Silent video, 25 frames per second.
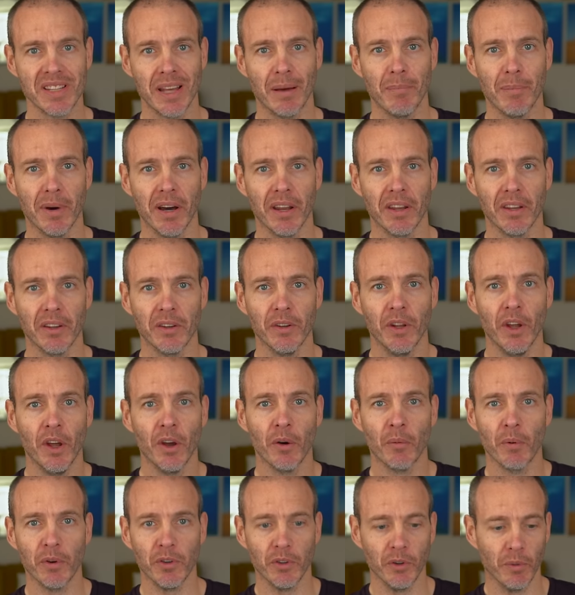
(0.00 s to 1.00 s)
that button
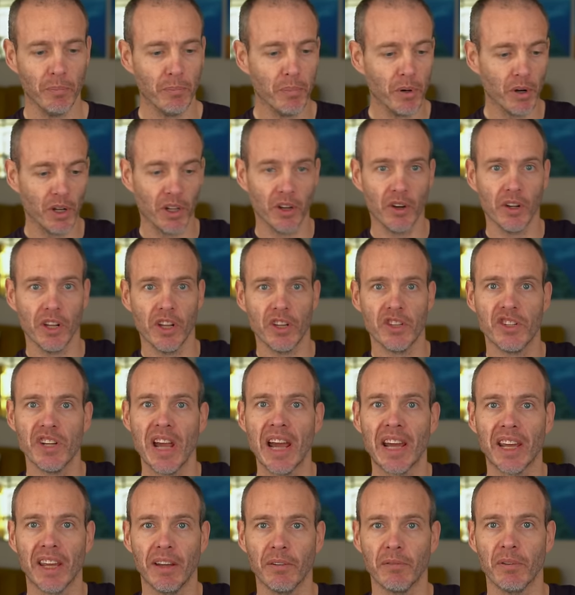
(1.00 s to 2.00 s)
when you're pulling on a
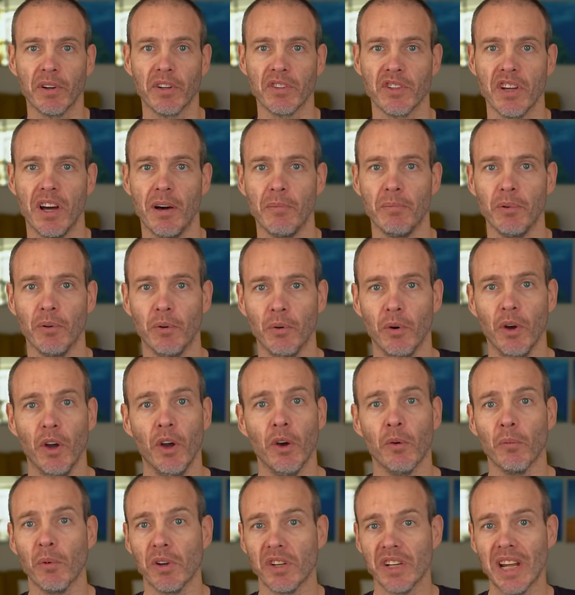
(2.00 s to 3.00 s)
jacket, for example,
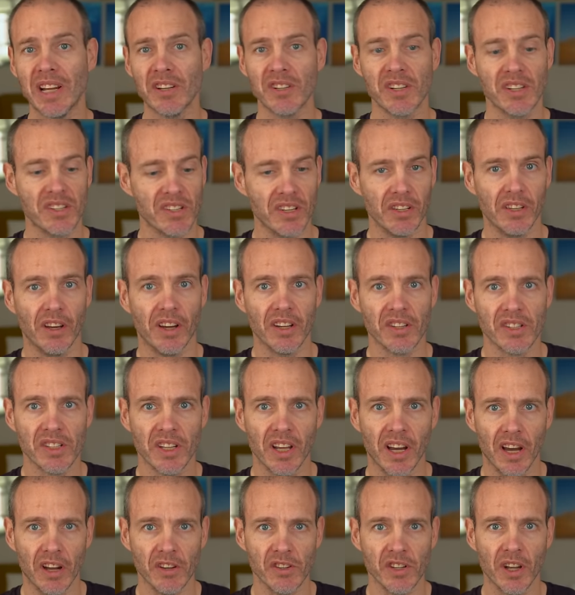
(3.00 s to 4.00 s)
which actually is a nice
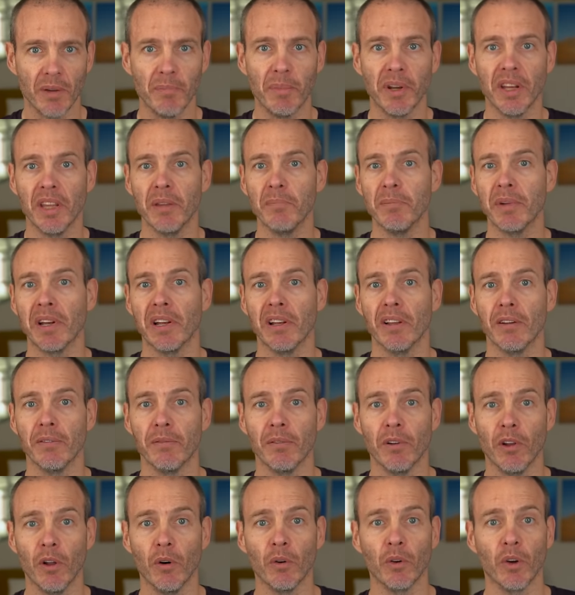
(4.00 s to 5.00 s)
touch. I've been in the middle
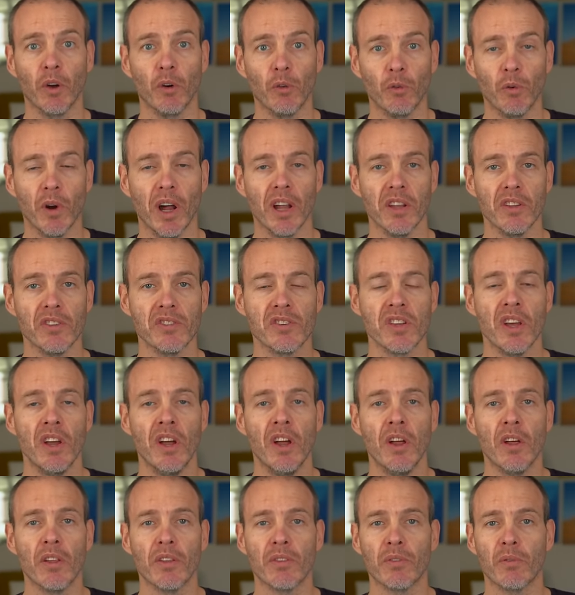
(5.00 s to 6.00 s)
of longer runs,
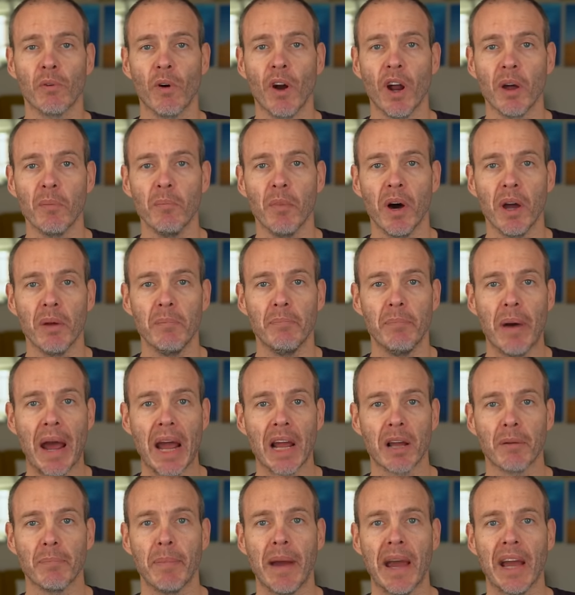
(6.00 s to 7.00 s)
throwing my
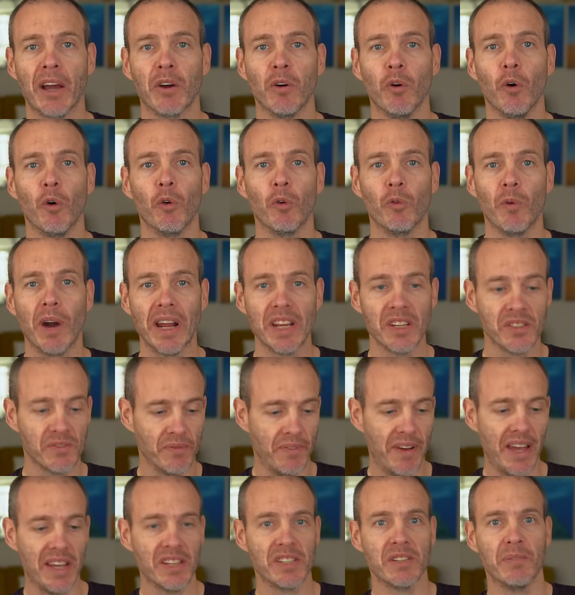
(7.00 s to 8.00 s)
backpack or race
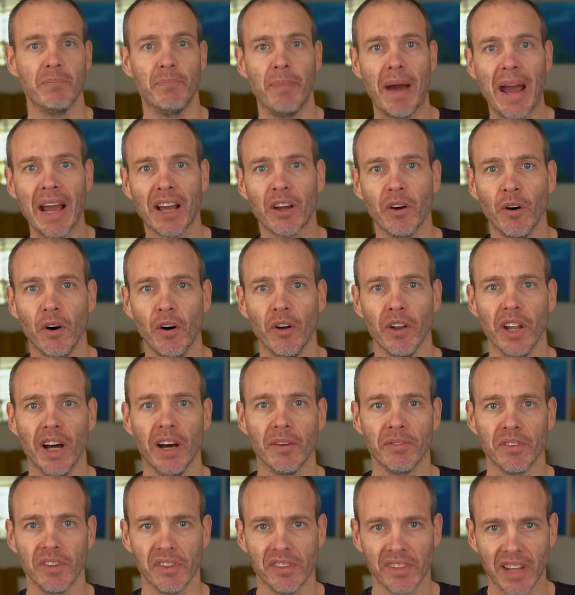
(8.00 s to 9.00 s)
vest back on
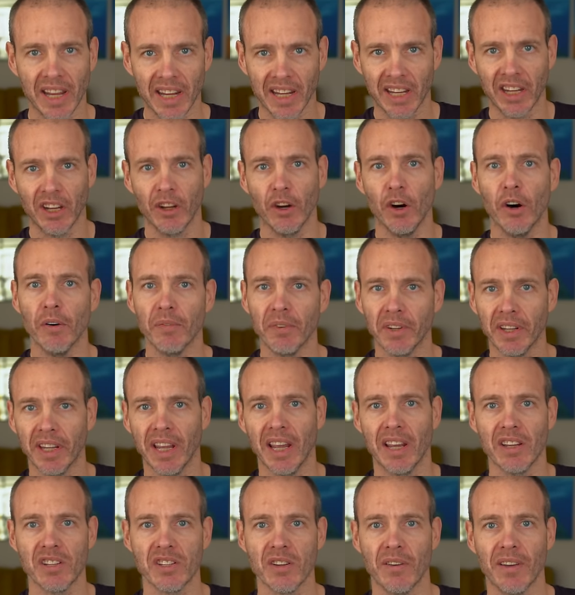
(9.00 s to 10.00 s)
after taking it off and
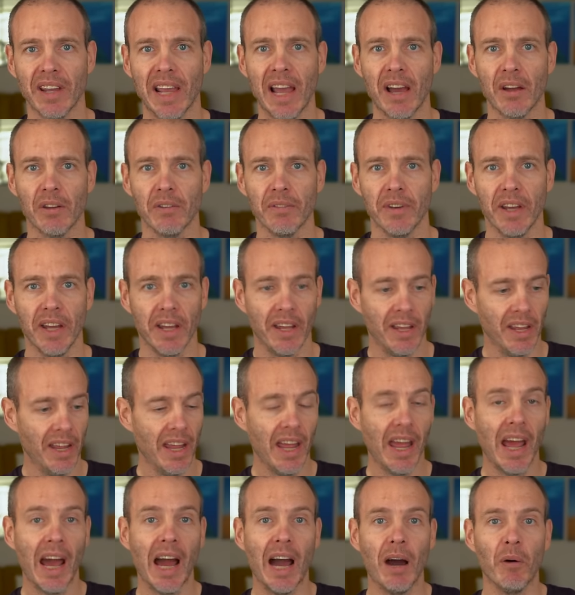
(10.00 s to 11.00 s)
getting something out of it,
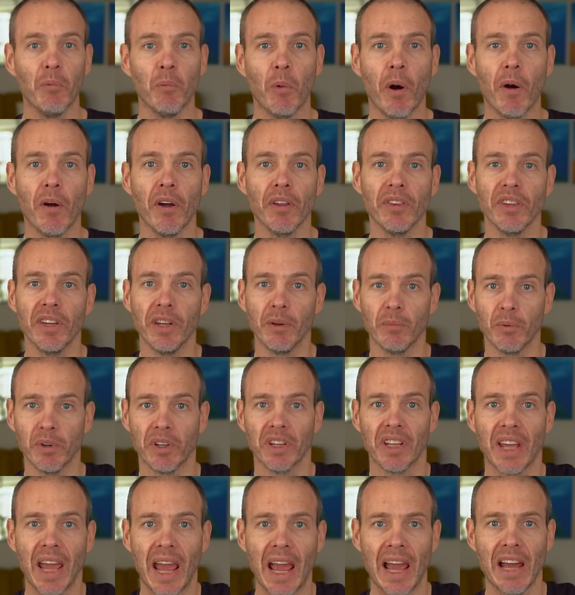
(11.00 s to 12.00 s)
and worried that it
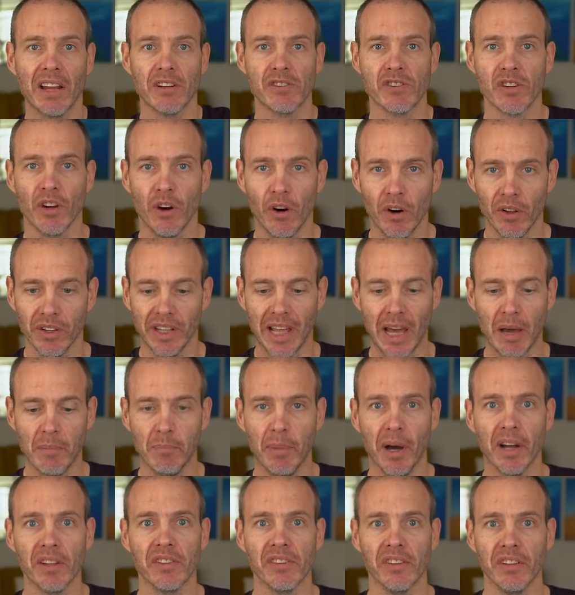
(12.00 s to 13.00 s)
would catch on that
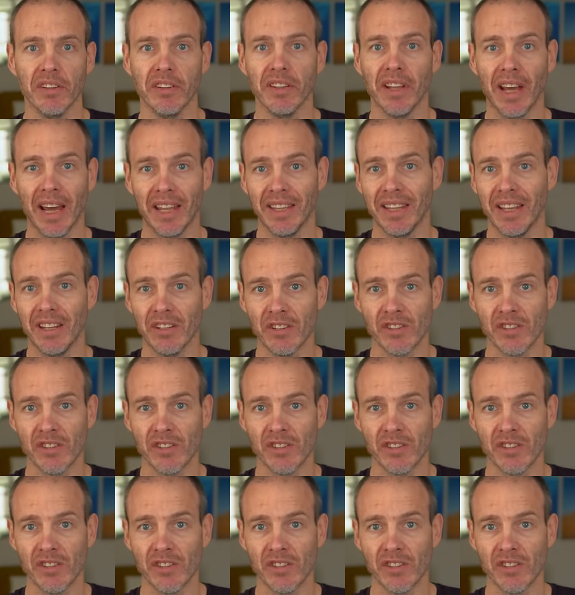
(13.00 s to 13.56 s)
button and then